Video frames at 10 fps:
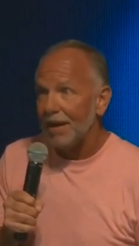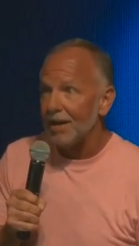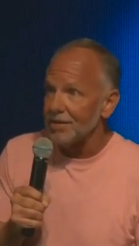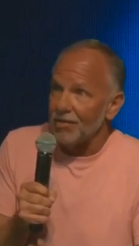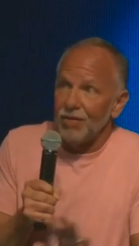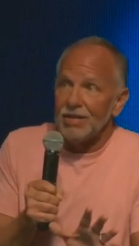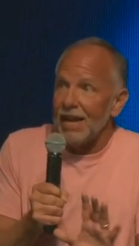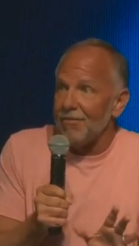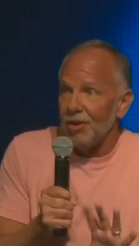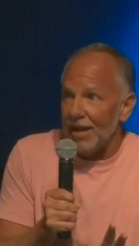because if
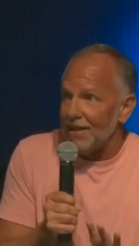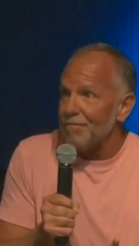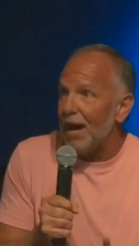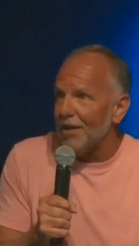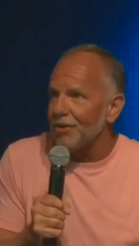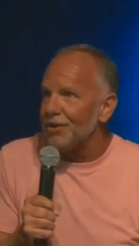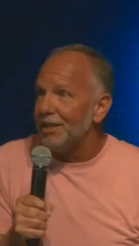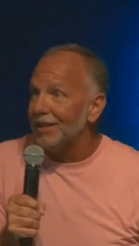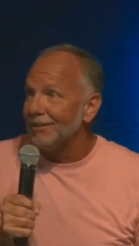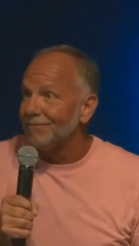the devil ain't
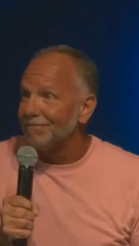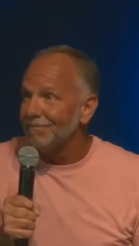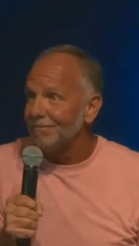bothering you,